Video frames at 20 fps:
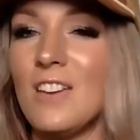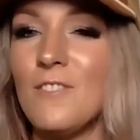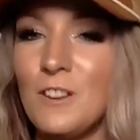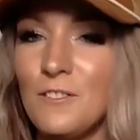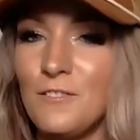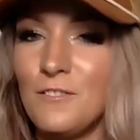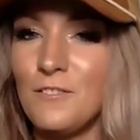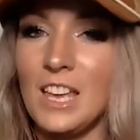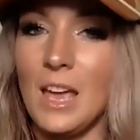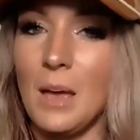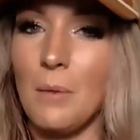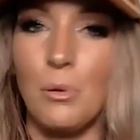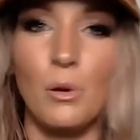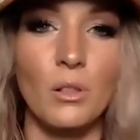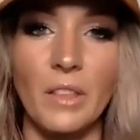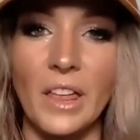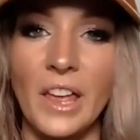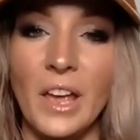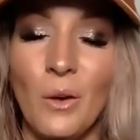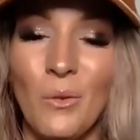Even if they can't
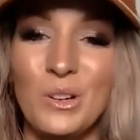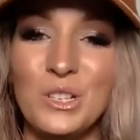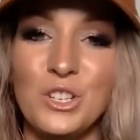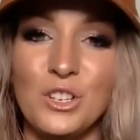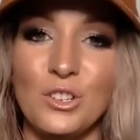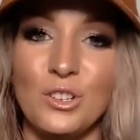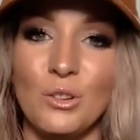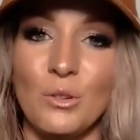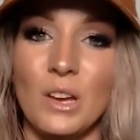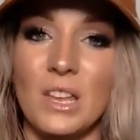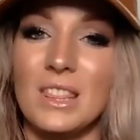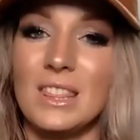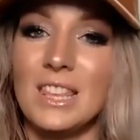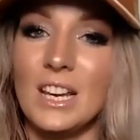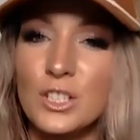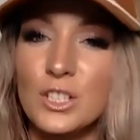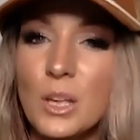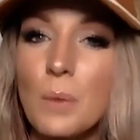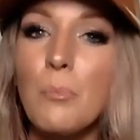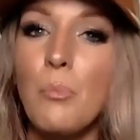put language to it,
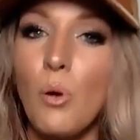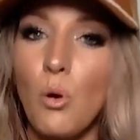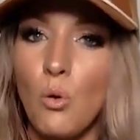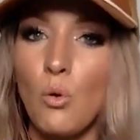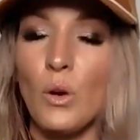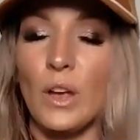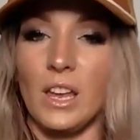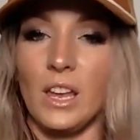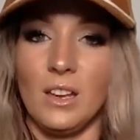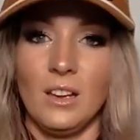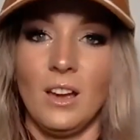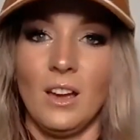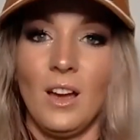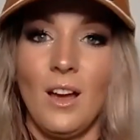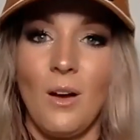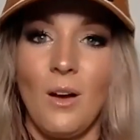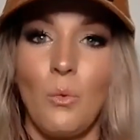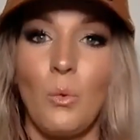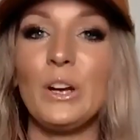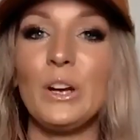there's a point
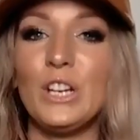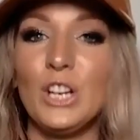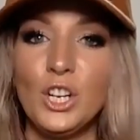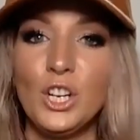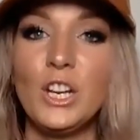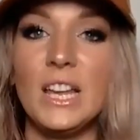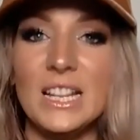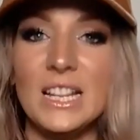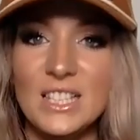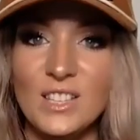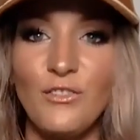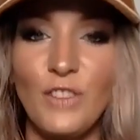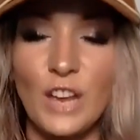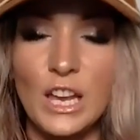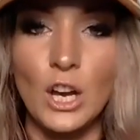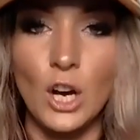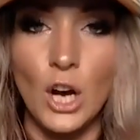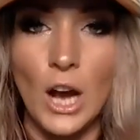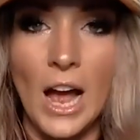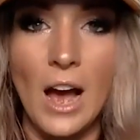where your kids
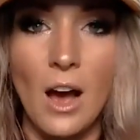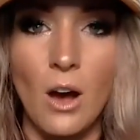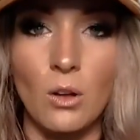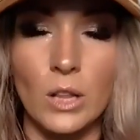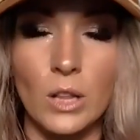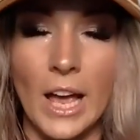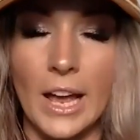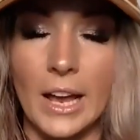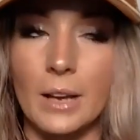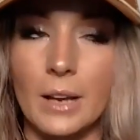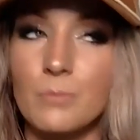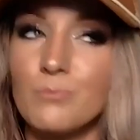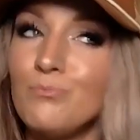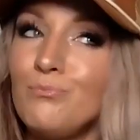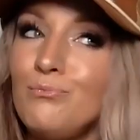figure out like,